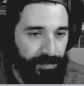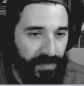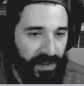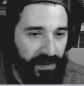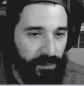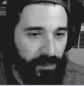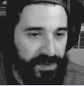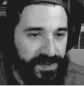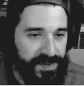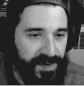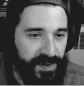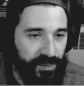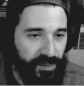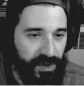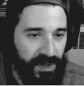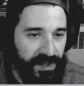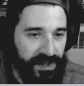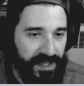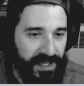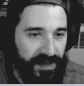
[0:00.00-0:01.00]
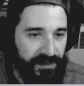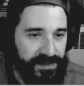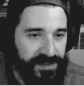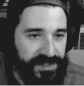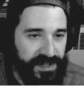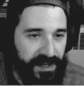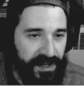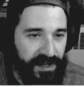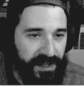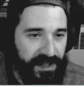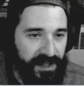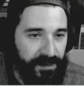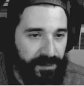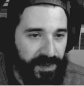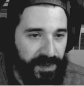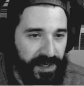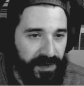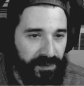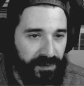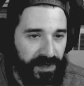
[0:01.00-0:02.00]
it was the one that I was talking
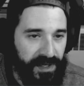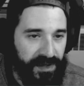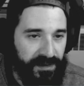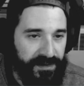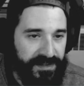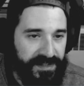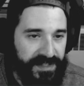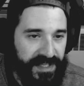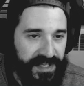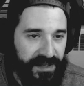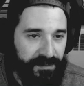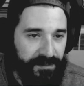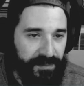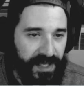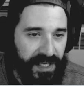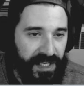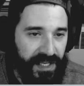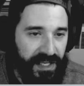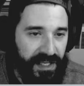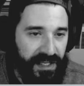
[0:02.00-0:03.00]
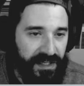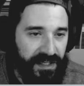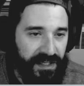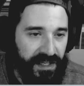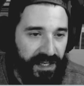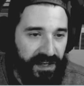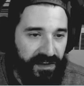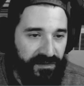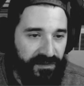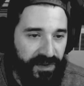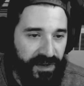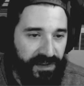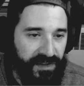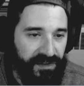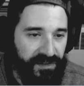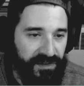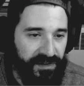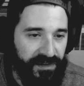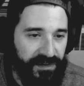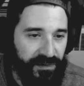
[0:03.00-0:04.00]
about where I was like, man, halfway
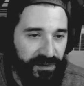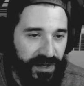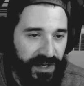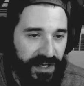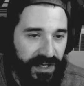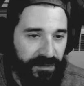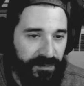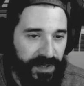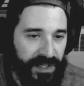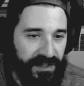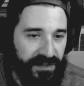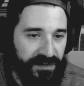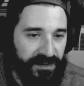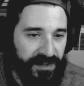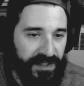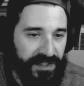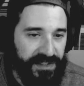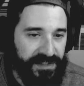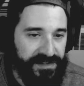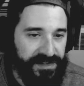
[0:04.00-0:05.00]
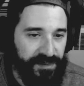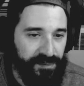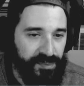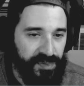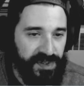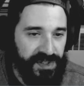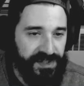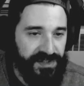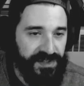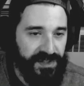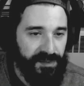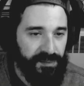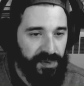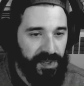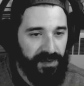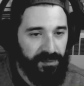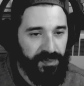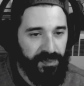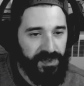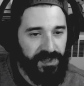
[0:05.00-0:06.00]
through, why am I doing this on printer
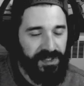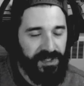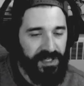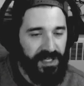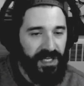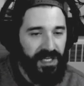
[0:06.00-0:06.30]
paper?